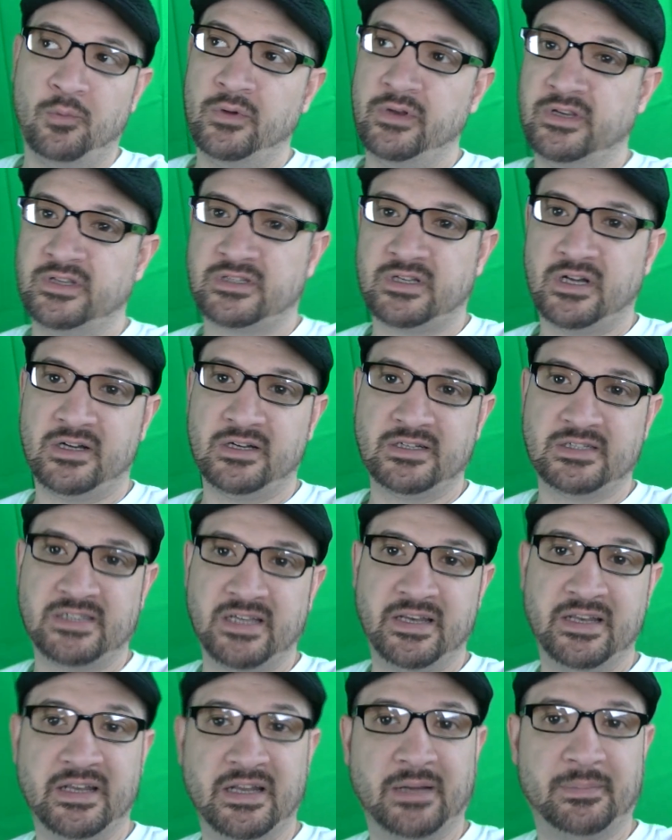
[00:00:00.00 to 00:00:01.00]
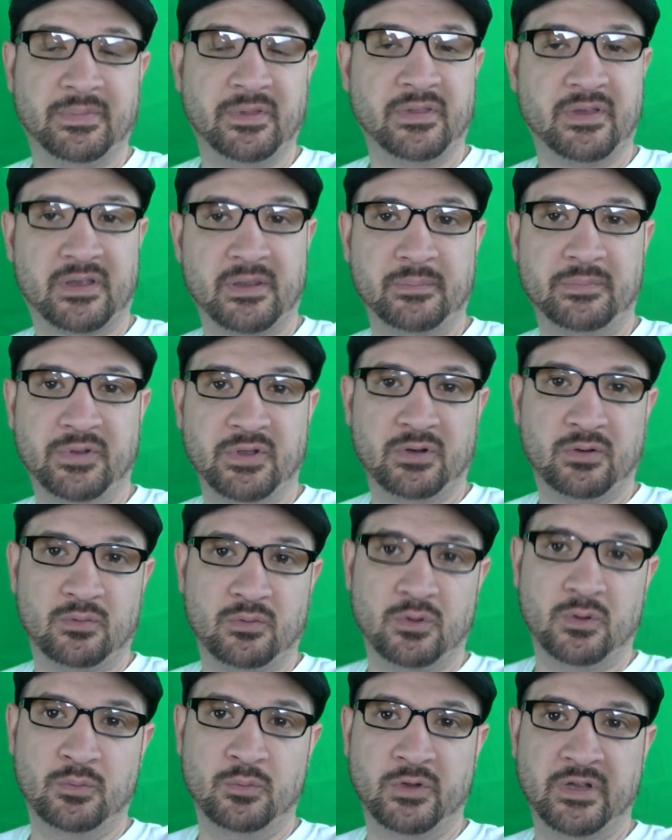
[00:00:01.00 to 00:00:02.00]
when you saw us setting it up in the computer
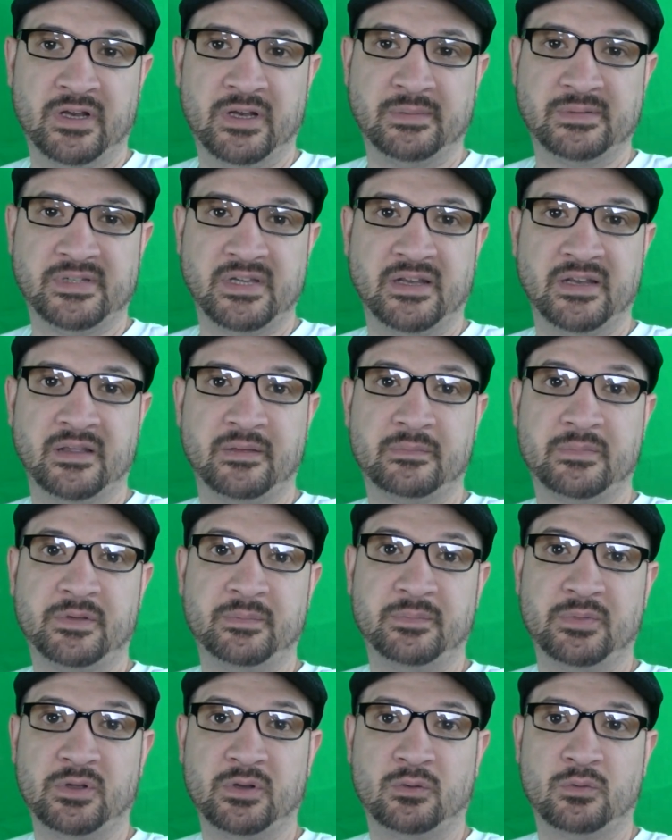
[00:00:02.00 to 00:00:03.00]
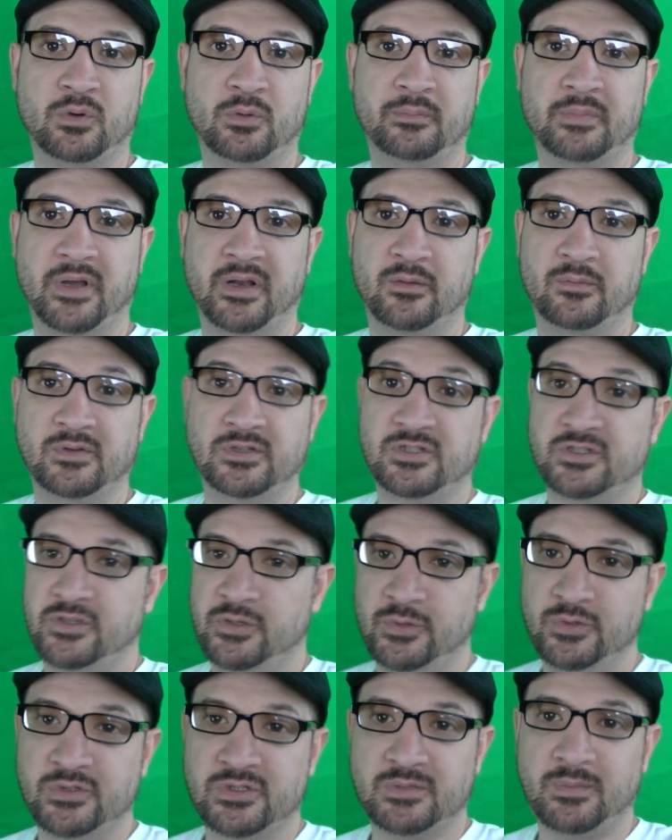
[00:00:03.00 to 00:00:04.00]
room, we ended up setting it in the computer room, but it was
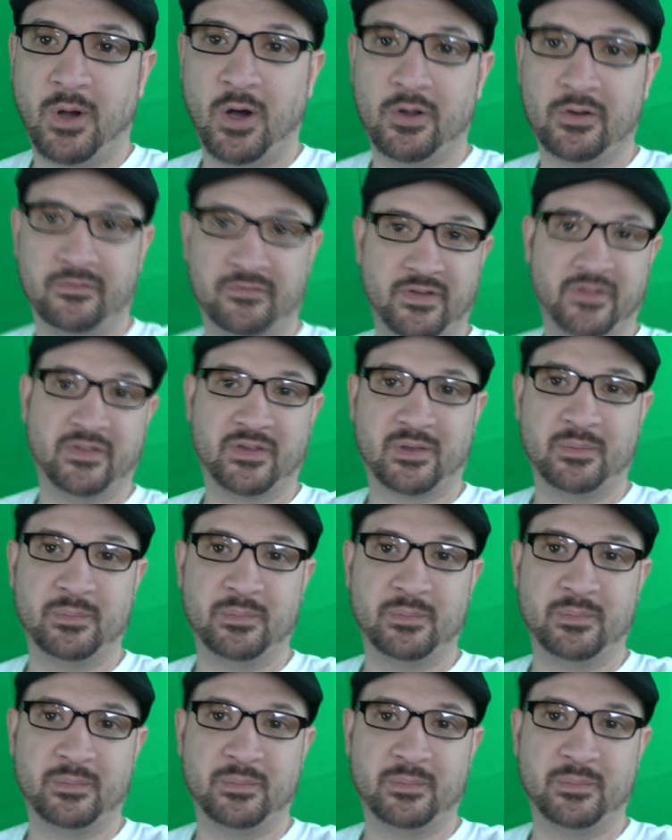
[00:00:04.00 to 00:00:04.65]
too small to fit in the